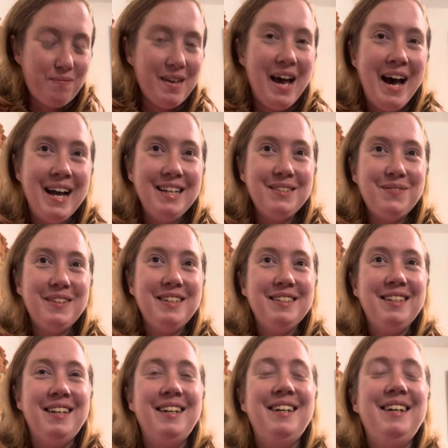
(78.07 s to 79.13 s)
I just want
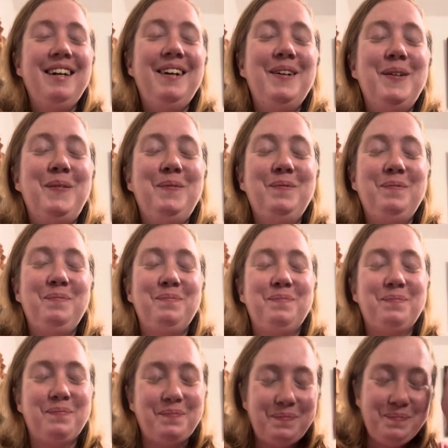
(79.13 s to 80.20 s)
to, um,
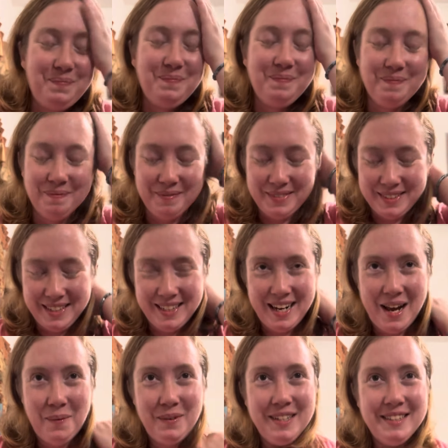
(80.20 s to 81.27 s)
I
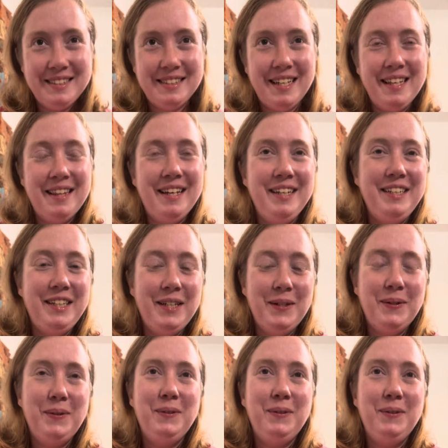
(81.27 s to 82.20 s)
want to say thank you,